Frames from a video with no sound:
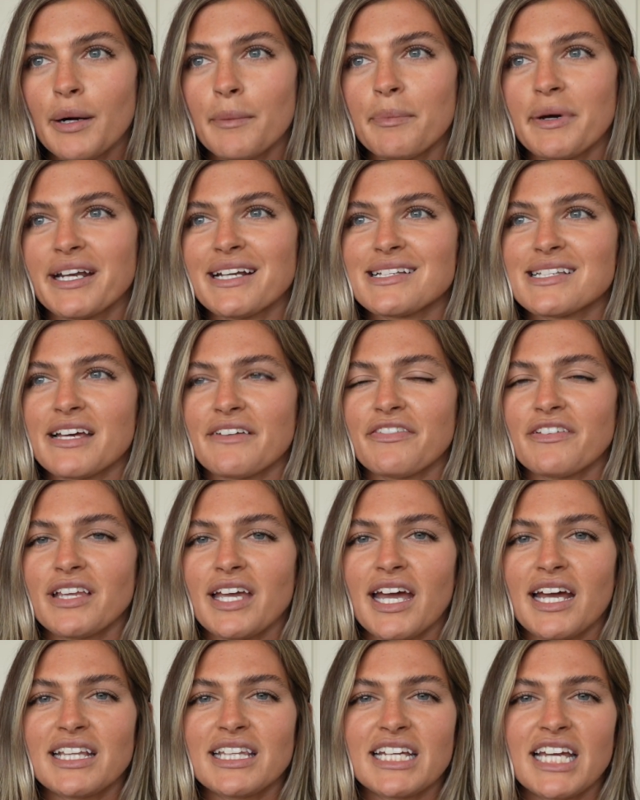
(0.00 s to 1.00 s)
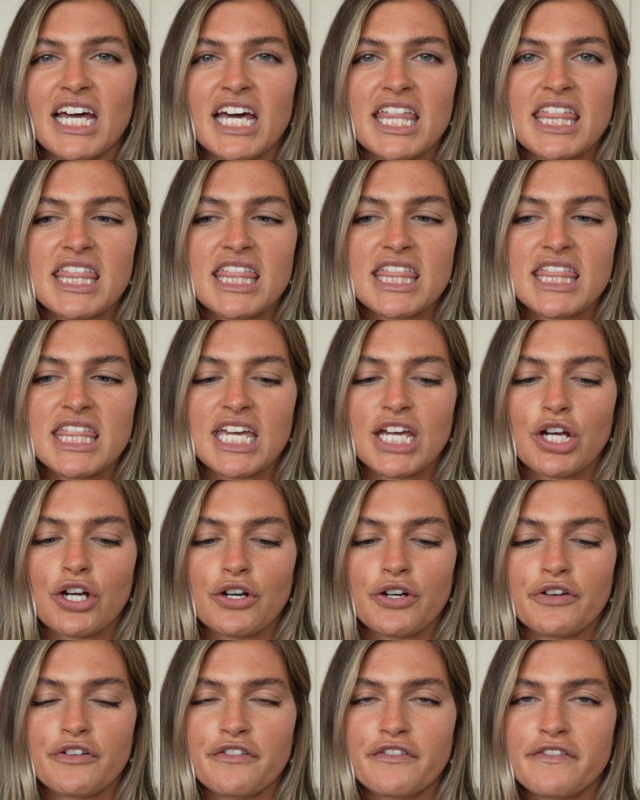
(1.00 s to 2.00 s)
but it definitely had like a
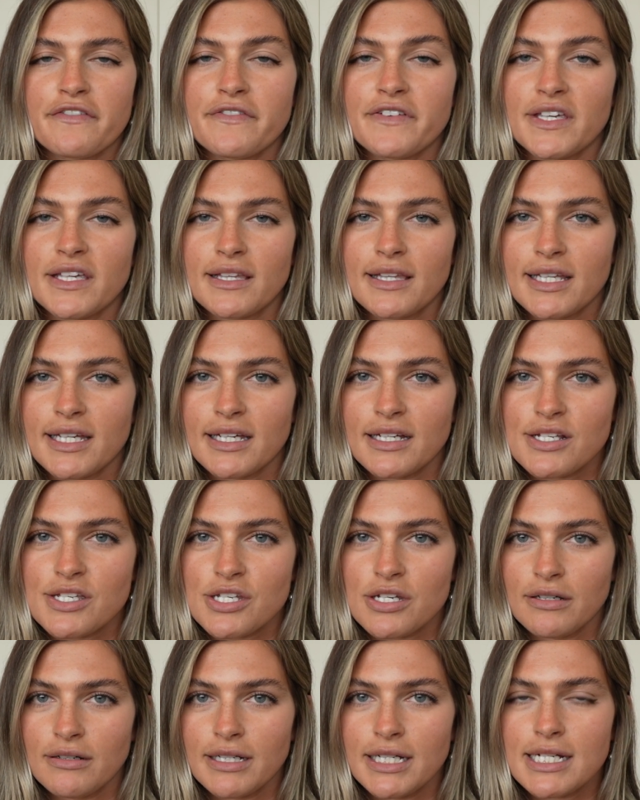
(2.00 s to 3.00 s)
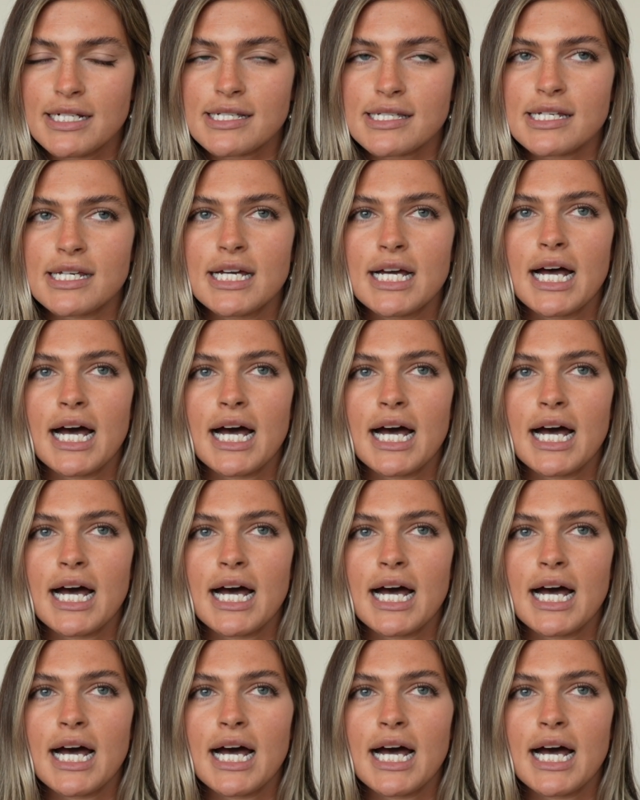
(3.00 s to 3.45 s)
thicker feeling to it.